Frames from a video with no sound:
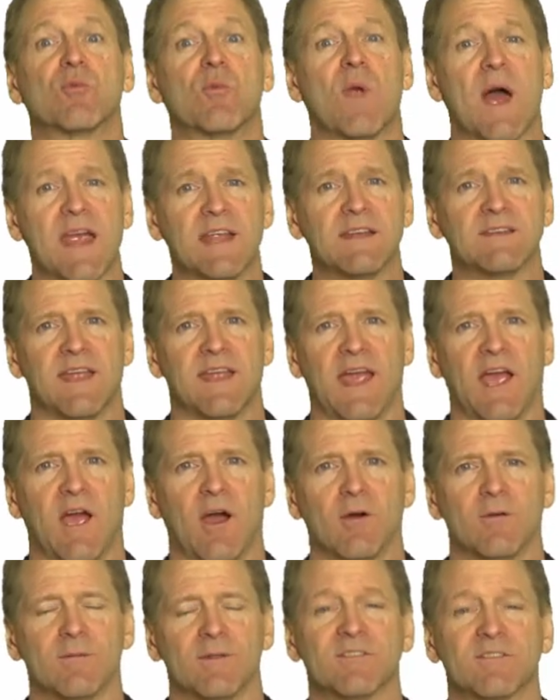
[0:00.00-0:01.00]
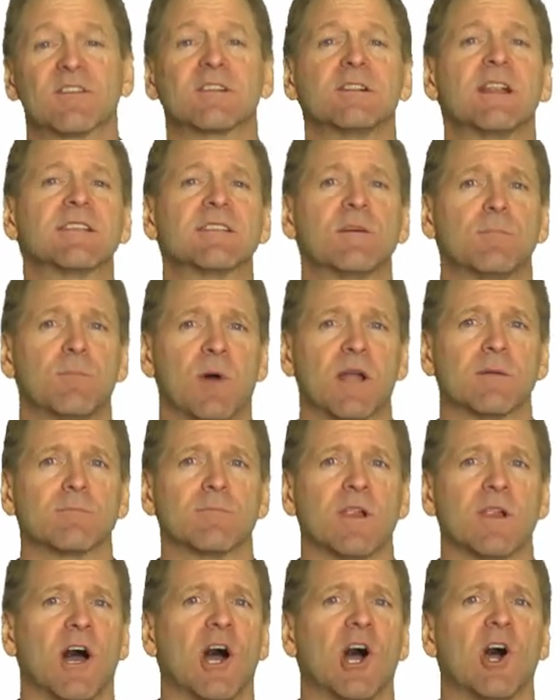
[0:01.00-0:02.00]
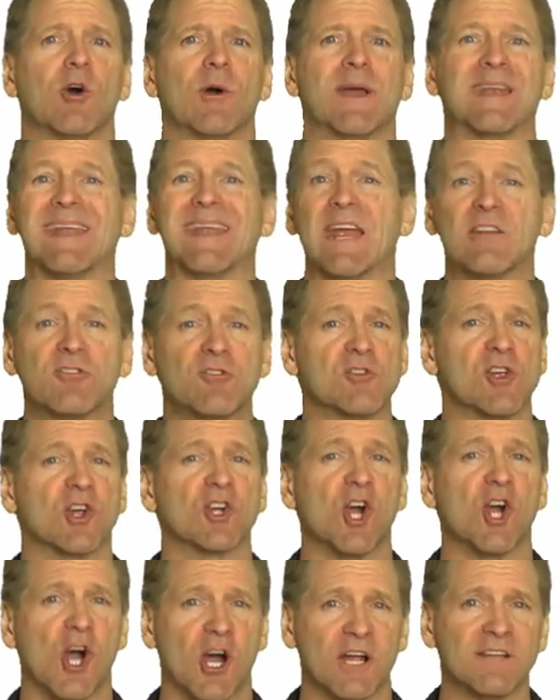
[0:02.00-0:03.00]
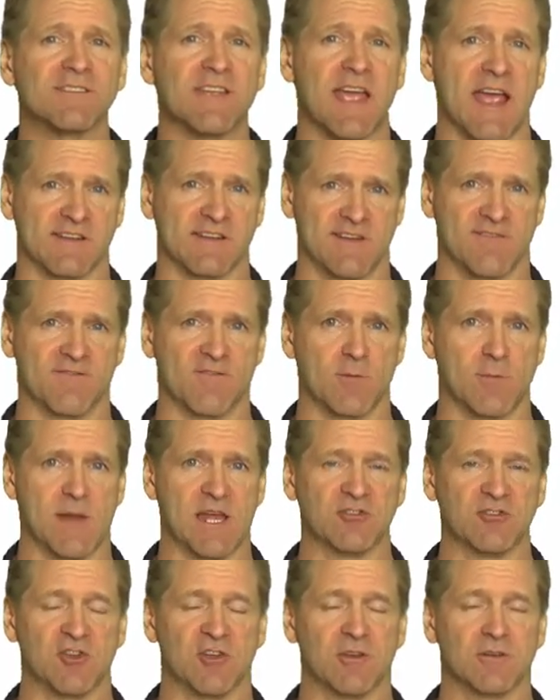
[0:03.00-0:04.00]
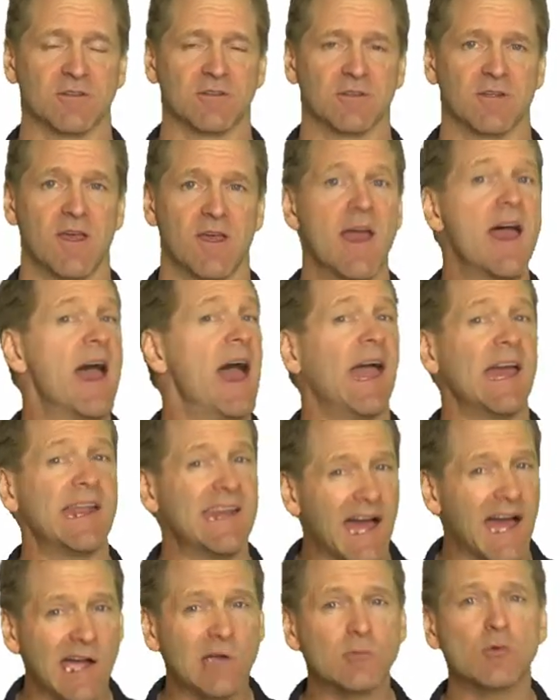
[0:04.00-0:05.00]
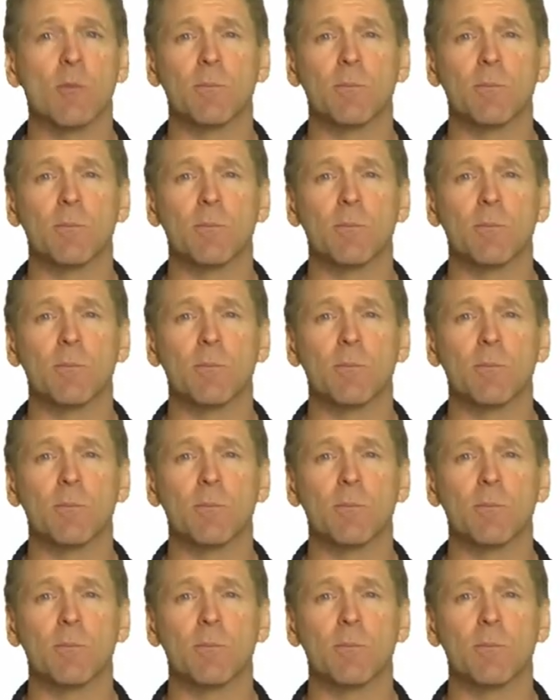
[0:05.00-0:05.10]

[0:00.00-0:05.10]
right now is to click the button below and enter your contact information, and I